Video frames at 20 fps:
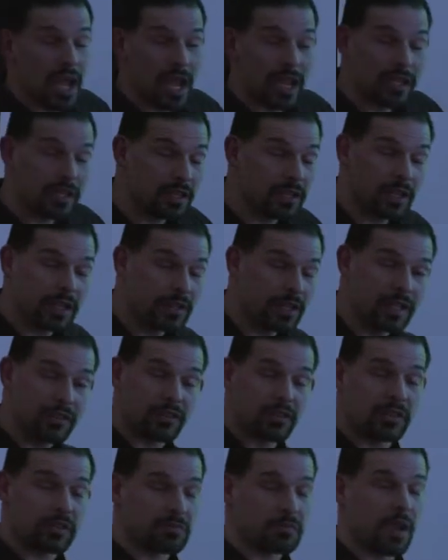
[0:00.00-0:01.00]
And, and
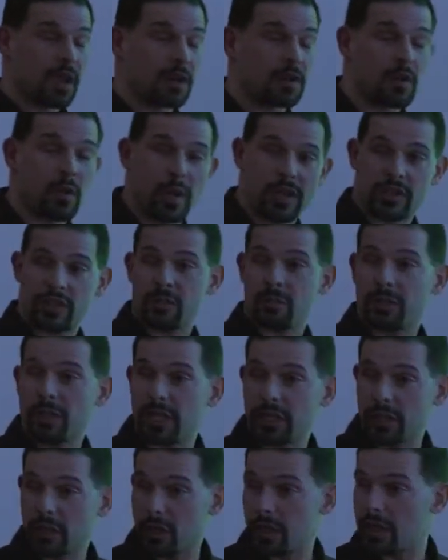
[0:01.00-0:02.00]
that's
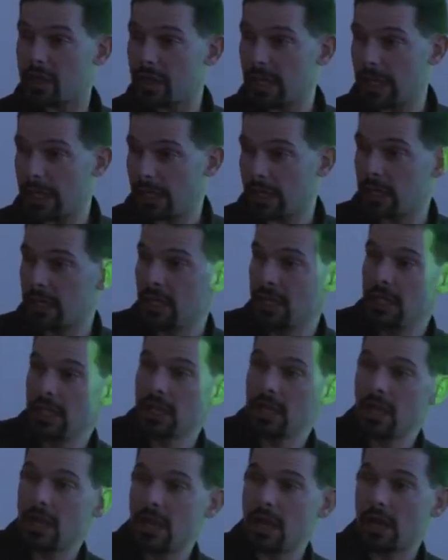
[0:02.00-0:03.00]
unquestionably a good thing.
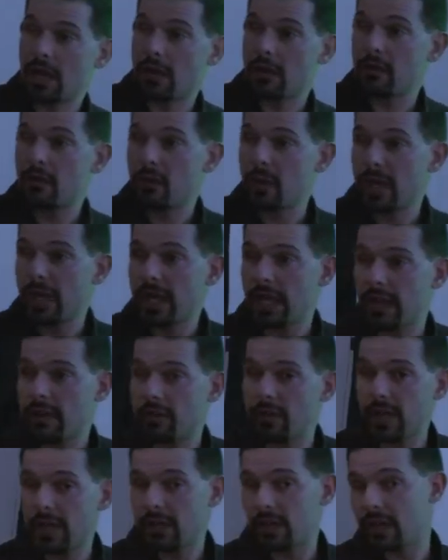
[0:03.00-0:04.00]
Uh, we
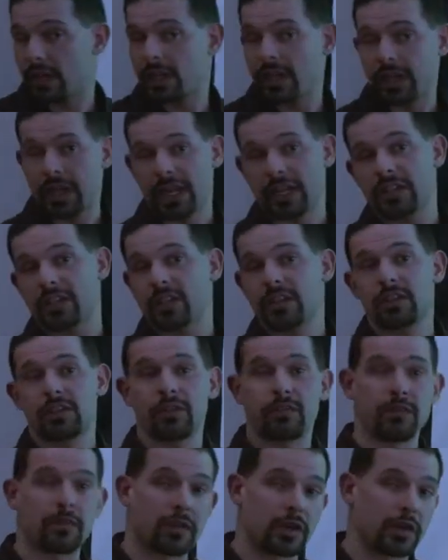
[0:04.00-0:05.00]
have interconnected,
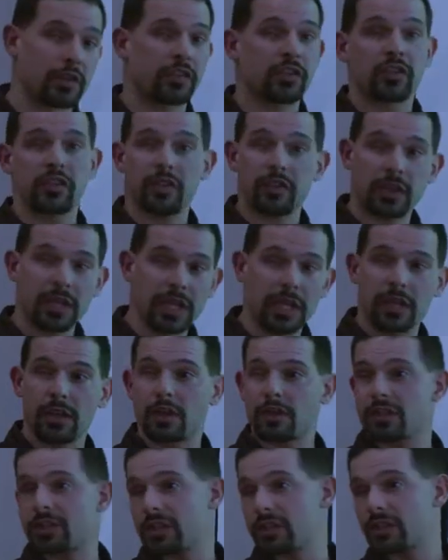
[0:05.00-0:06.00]
diverse
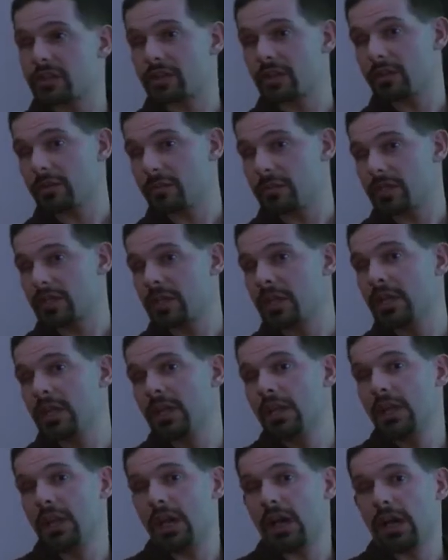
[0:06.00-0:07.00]
ecosystems.
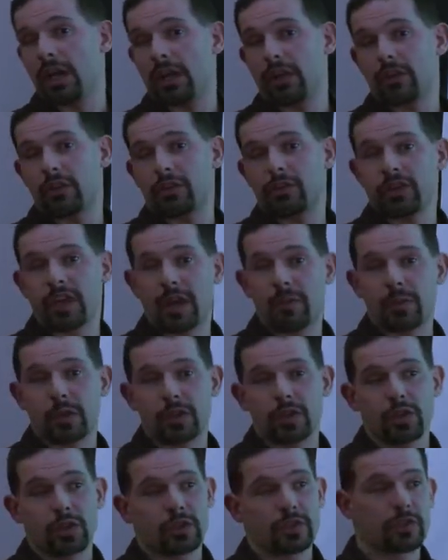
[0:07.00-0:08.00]
Uh, there's
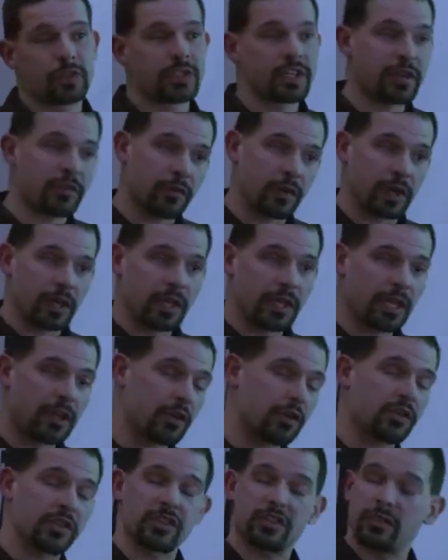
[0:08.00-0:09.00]
opportunities for different
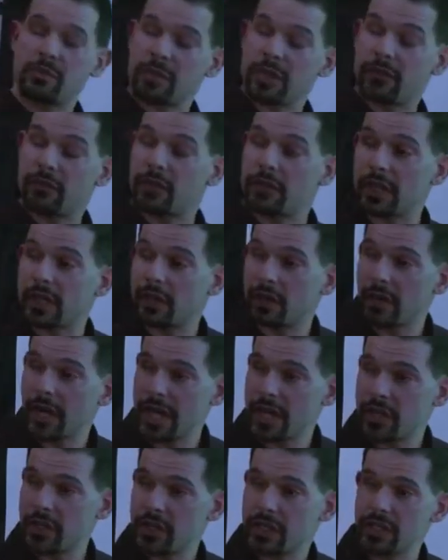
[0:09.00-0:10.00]
ecosystem
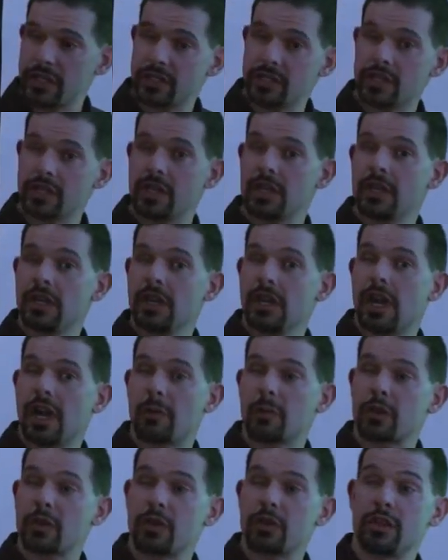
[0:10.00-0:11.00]
configurations,
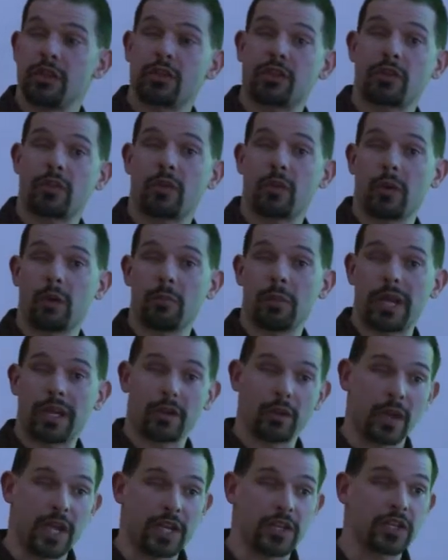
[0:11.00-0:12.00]
opportunities for
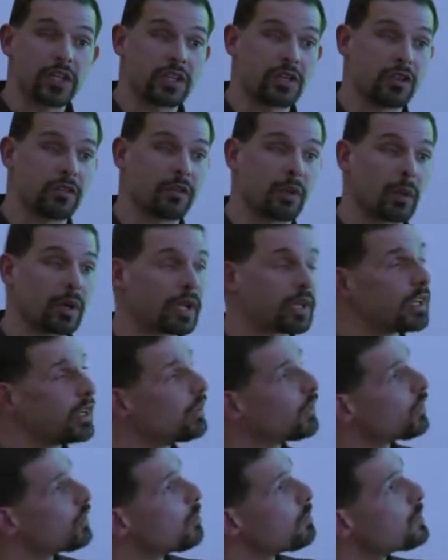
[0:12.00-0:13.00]
migration of
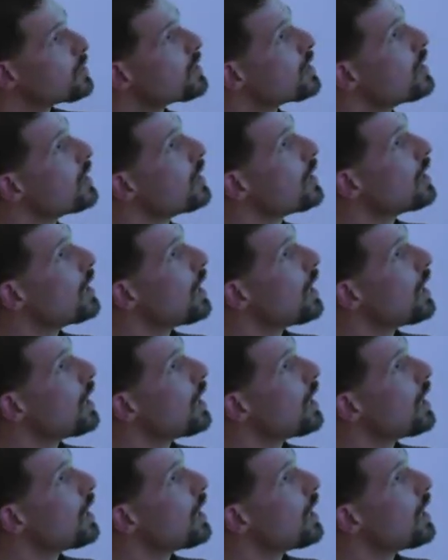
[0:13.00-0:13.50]
organisms,